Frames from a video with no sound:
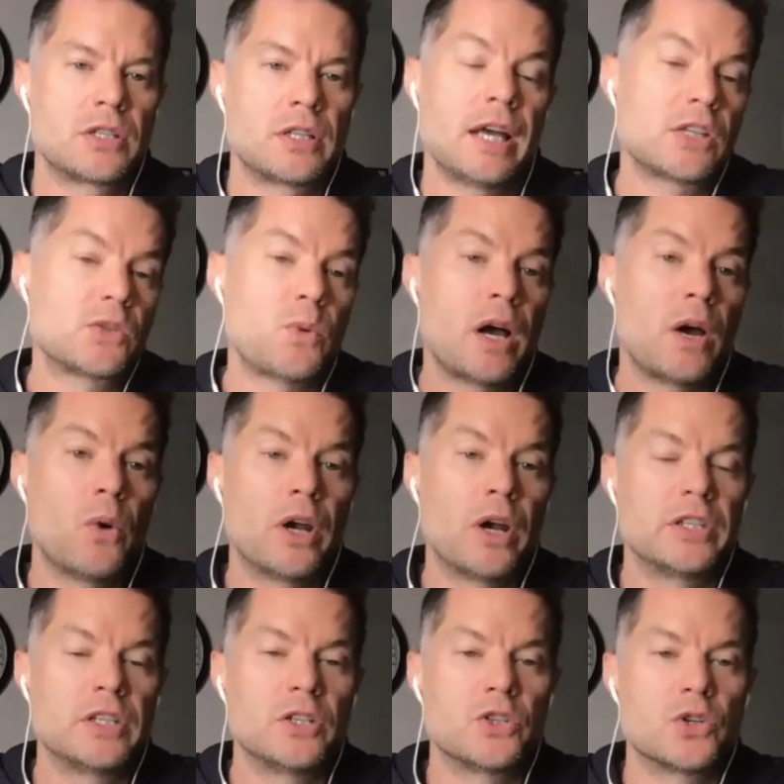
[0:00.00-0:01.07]
And that's why I
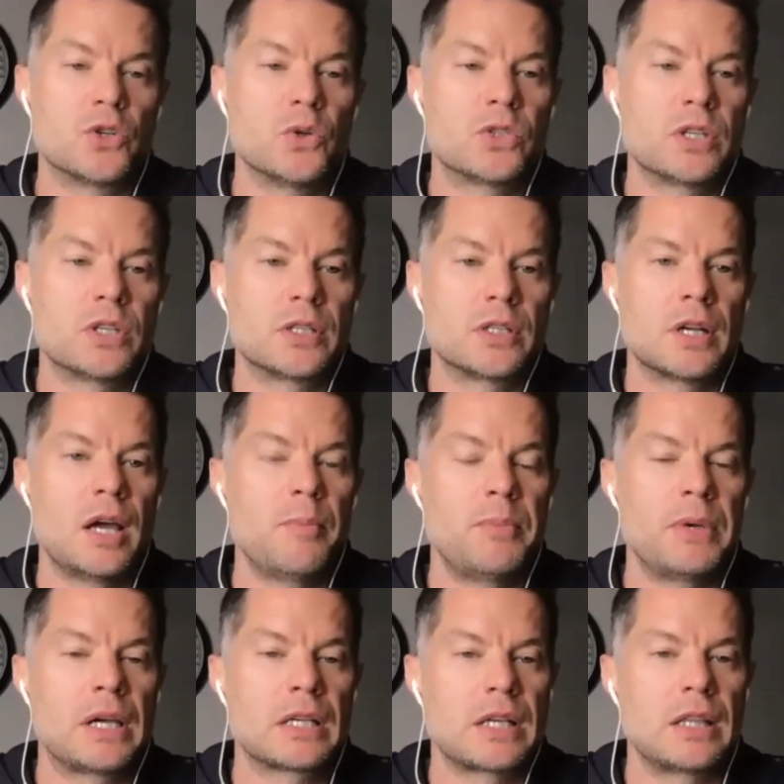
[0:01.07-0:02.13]
wanted to introduce it tonight,
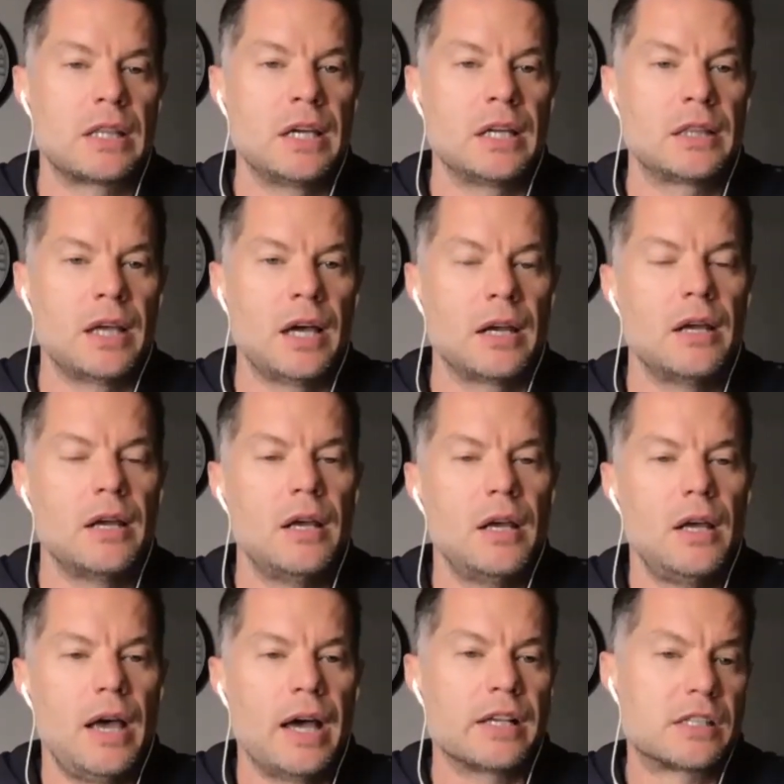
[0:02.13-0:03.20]
because I think that
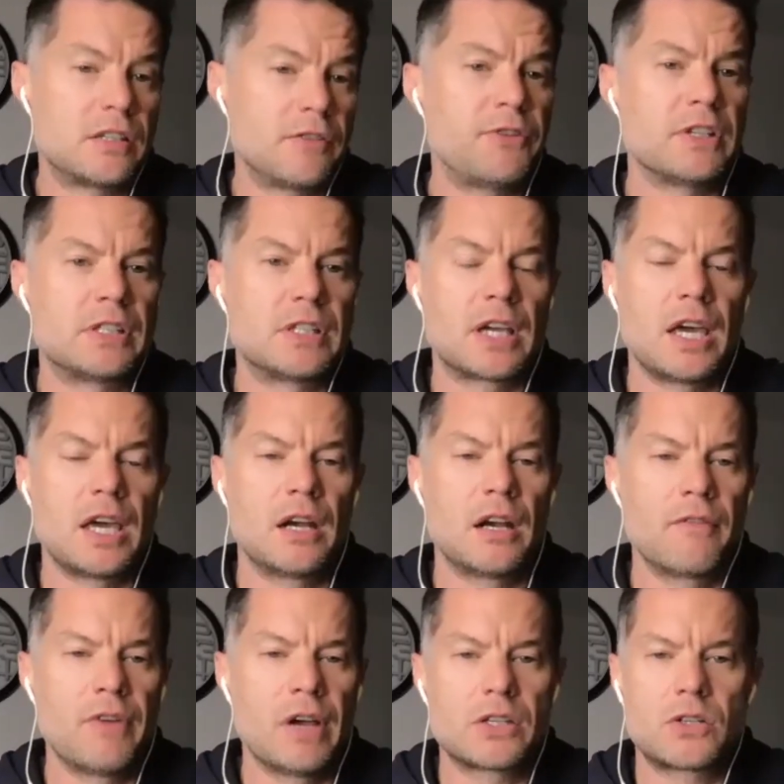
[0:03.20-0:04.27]
as sophisticated
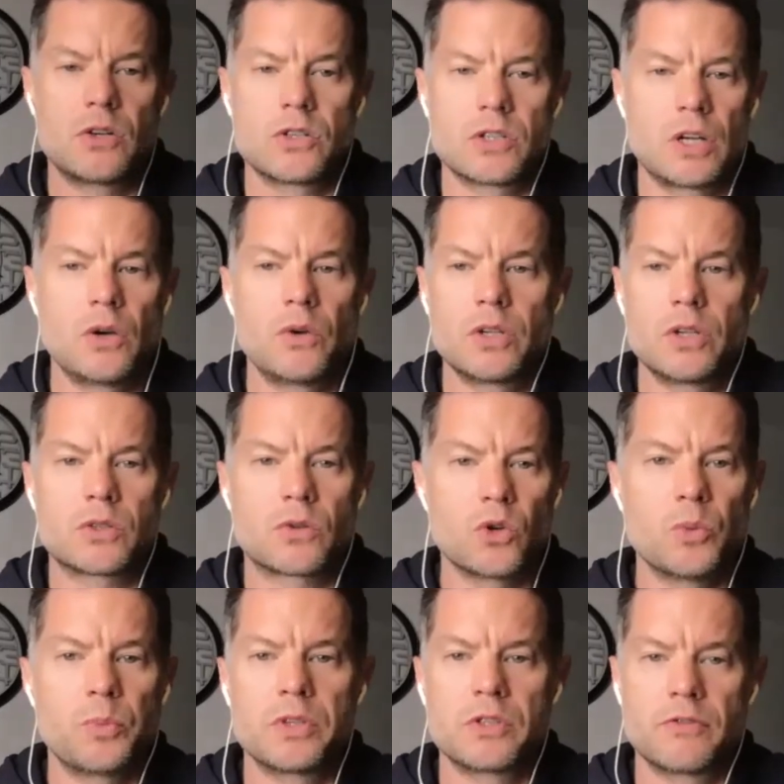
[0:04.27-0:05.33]
investors, I know this
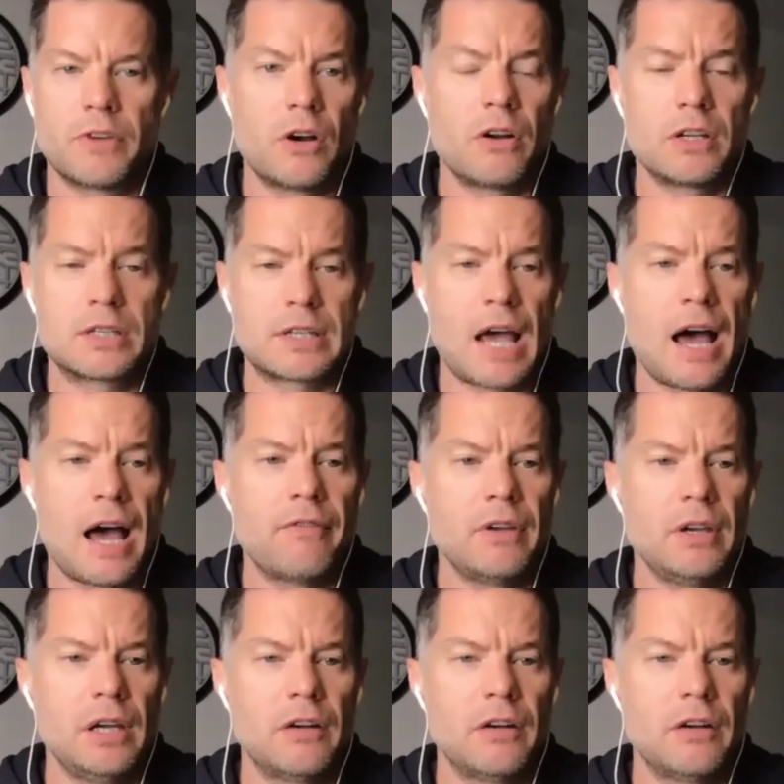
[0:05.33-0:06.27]
group is very savvy.